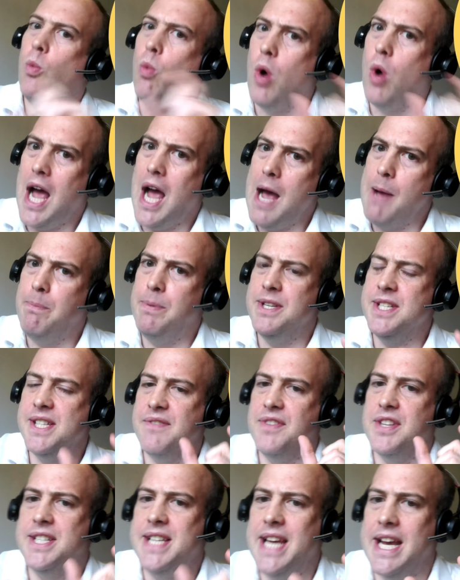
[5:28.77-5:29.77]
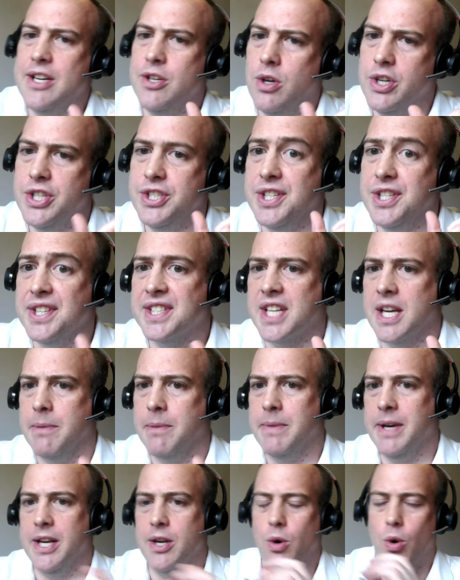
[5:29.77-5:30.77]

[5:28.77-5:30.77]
What happens if the technology doesn't come in,